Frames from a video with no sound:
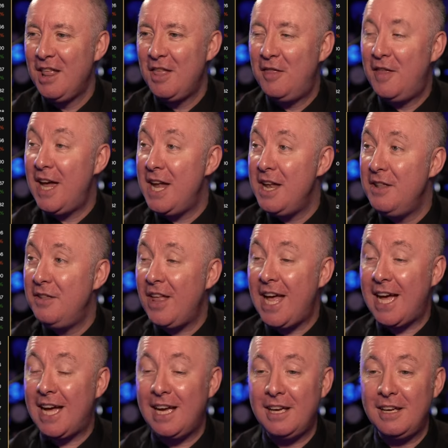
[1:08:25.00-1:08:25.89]
then
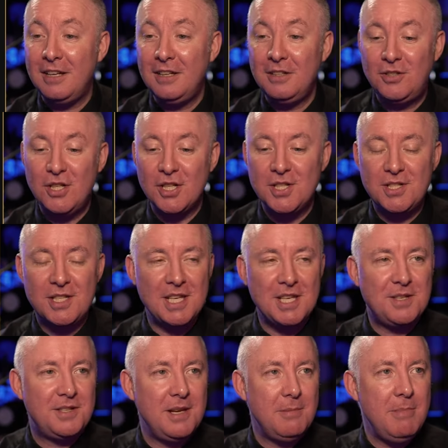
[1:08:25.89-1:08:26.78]
that
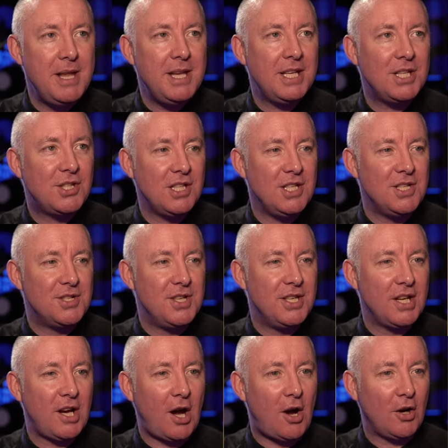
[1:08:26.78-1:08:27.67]
just diminishes
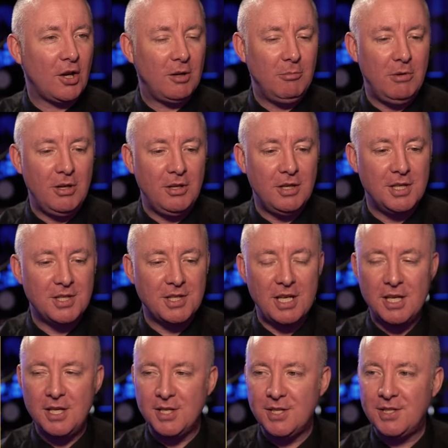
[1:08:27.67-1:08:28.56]
the argument as
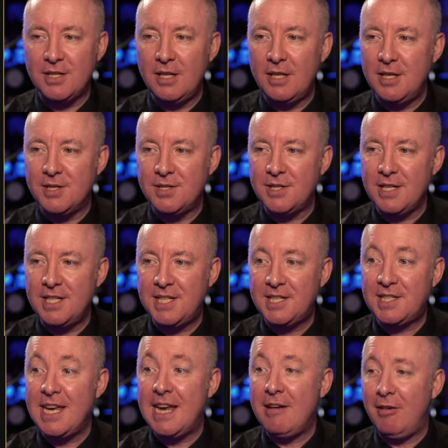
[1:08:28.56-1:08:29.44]
as as
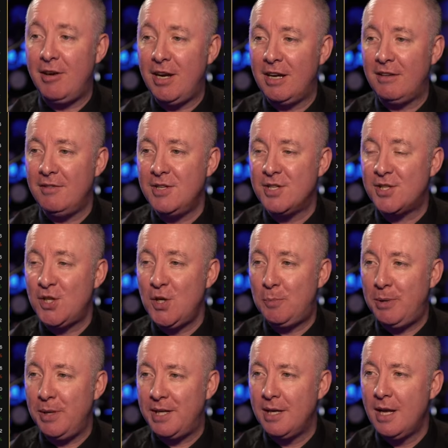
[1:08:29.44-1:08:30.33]
hysteria and
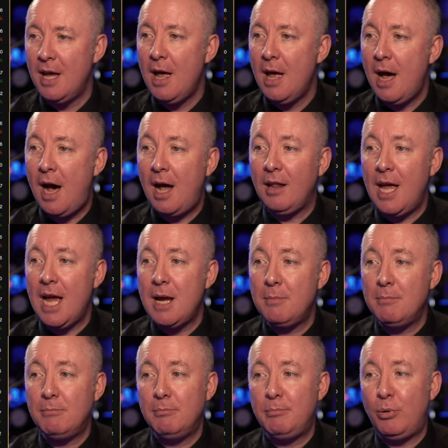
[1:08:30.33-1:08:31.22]
stupid. I
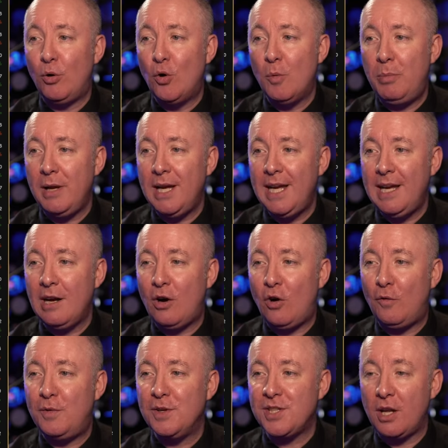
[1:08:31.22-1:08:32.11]
like Paul B
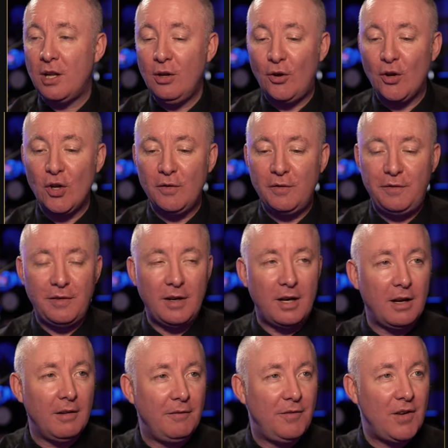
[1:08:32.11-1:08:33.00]
offers a lot of
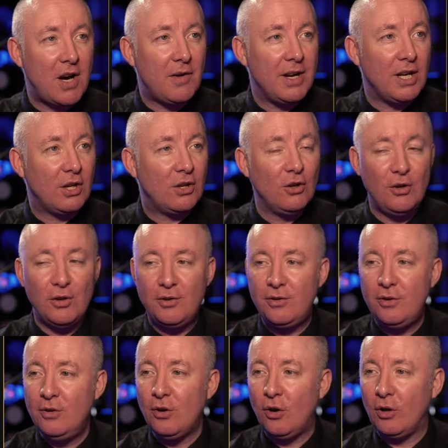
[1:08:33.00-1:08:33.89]
uh, very good
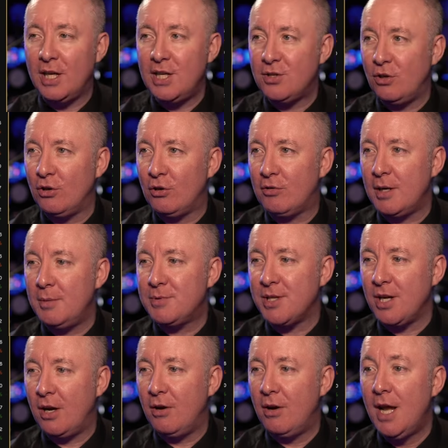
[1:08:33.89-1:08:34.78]
knowledge on
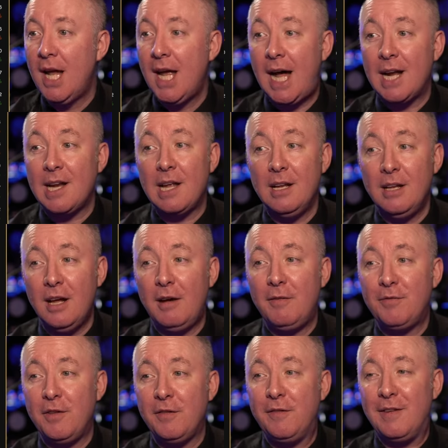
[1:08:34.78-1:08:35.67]
crypto, and I
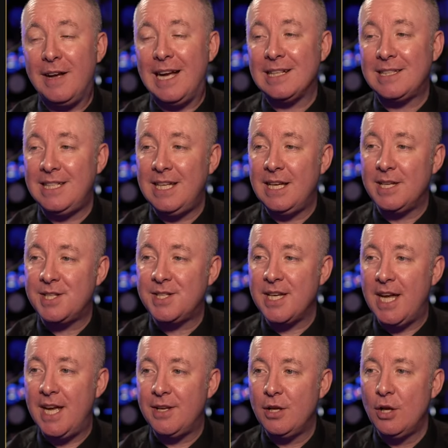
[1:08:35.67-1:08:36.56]
love the fact he has
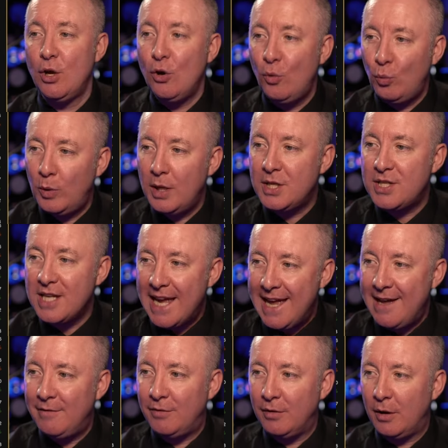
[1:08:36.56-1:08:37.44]
said,
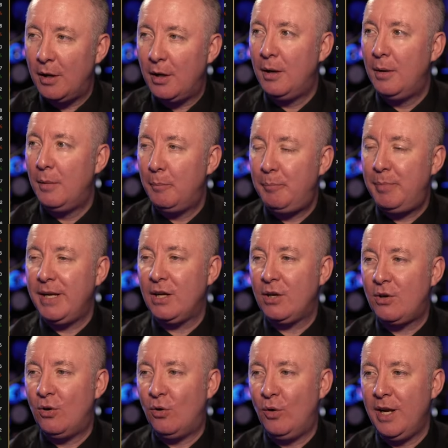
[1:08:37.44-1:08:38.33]
whichever
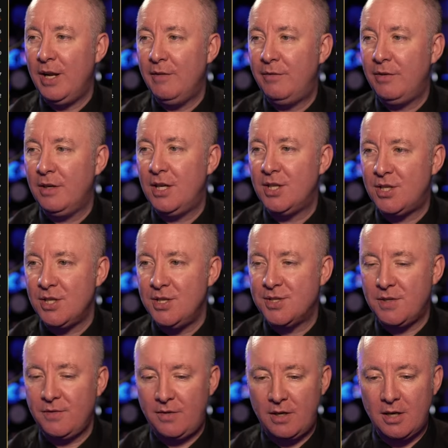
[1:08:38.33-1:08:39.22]
Bitcoin
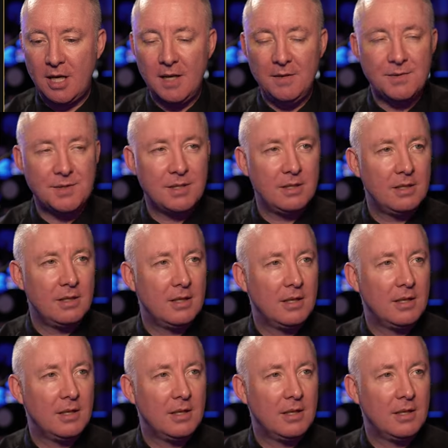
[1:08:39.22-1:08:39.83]
version survives.